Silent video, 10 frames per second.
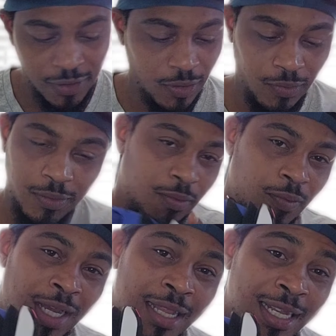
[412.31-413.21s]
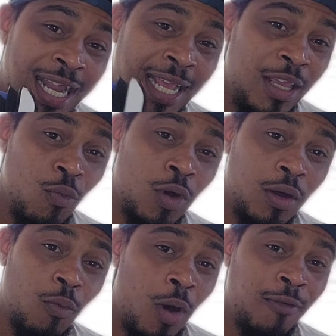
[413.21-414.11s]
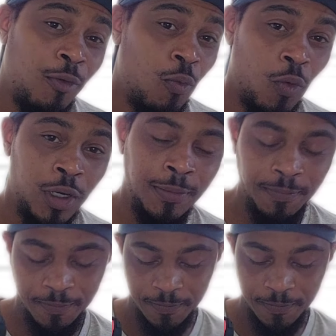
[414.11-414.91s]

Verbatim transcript: So we got the Nike Waffle One.